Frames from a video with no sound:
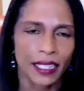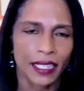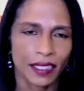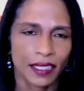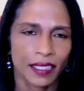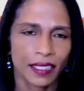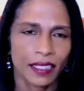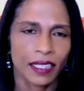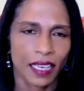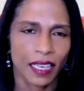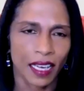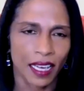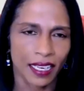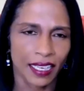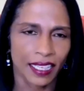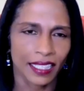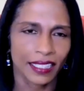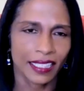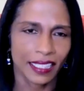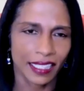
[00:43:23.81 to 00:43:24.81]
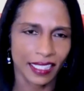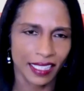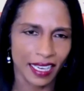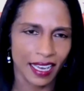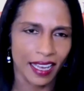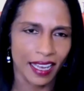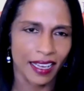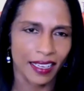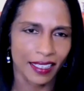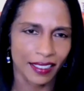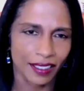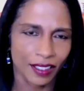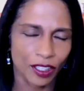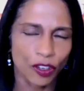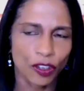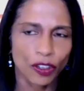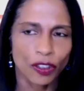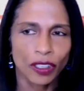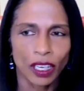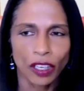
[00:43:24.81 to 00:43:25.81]
it. Yeah. So
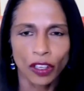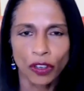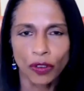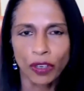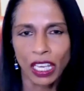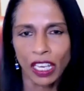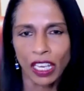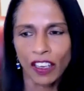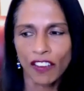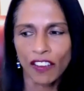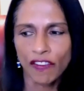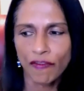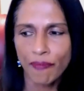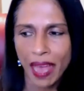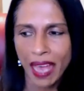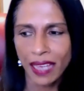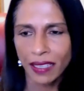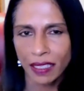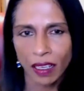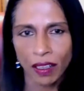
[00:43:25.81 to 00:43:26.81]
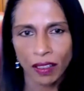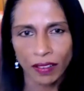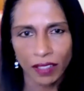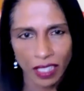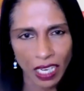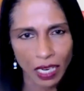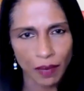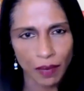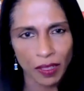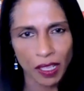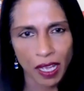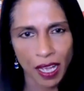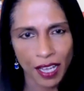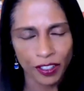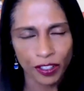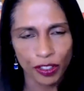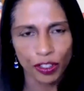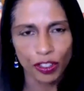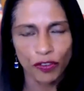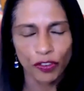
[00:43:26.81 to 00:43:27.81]
you give mast cell
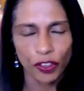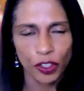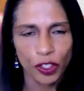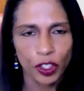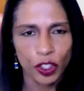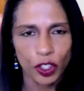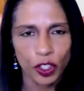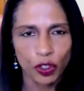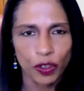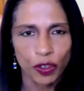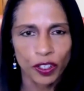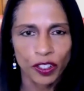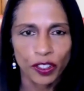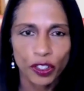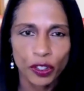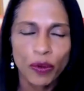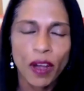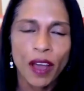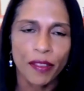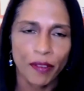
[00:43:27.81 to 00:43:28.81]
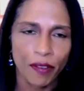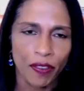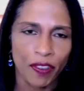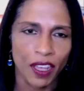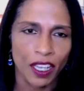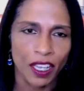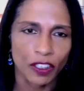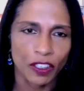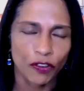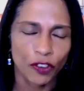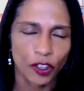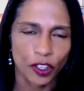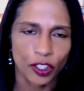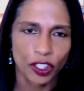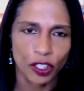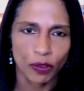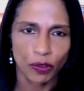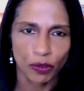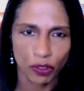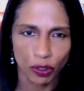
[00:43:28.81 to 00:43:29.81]
stabilizers first, or do other things first
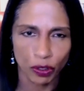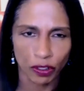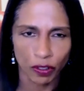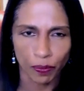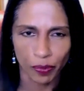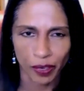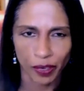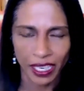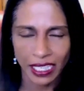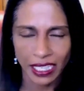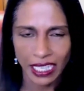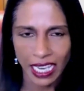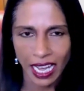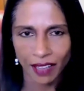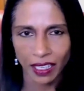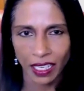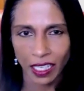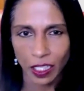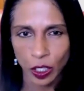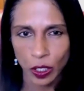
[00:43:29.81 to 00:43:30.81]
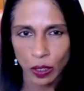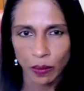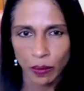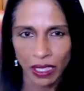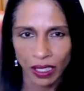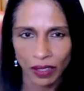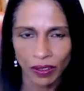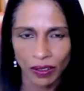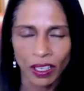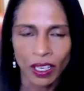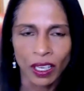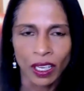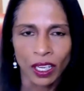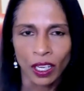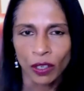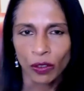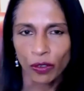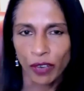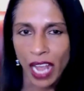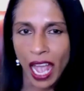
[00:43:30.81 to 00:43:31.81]
to sort of bring down the histamine
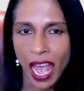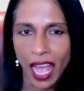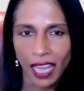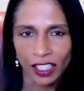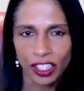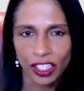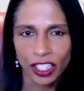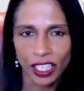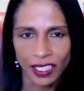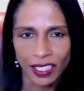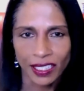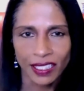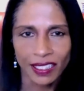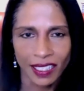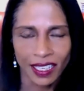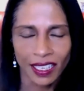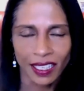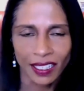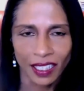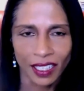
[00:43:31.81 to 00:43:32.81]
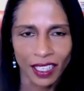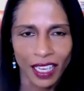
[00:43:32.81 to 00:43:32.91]
reactions. And